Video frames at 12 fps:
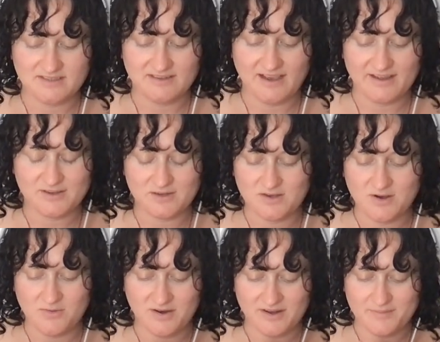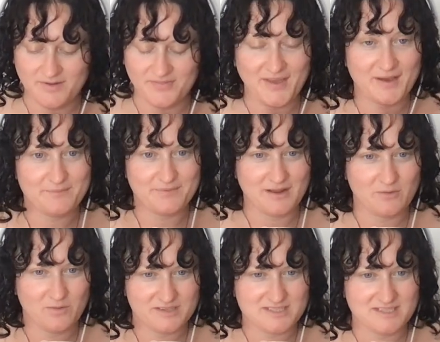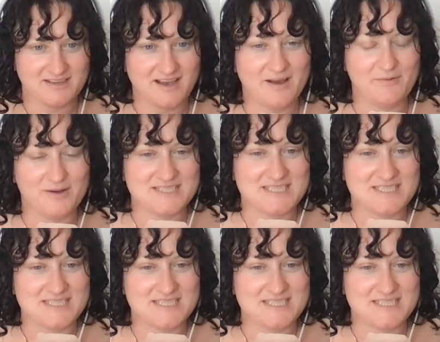I could go on about that, but I want to